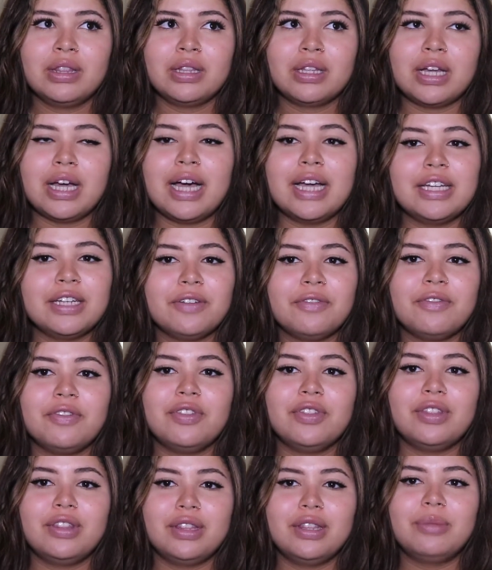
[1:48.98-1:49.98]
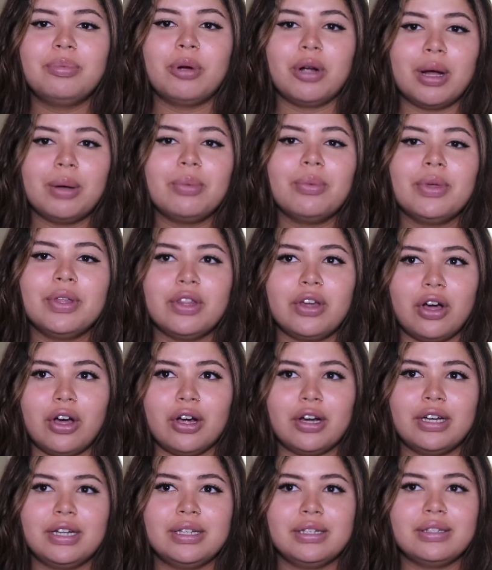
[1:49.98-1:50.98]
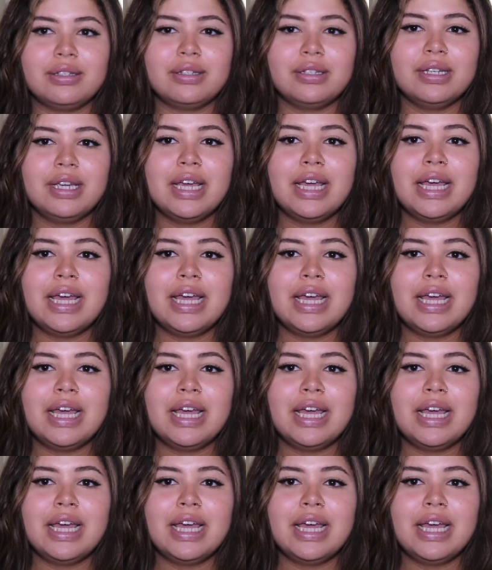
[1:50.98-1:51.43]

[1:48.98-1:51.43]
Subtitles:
kind of probably the hardest,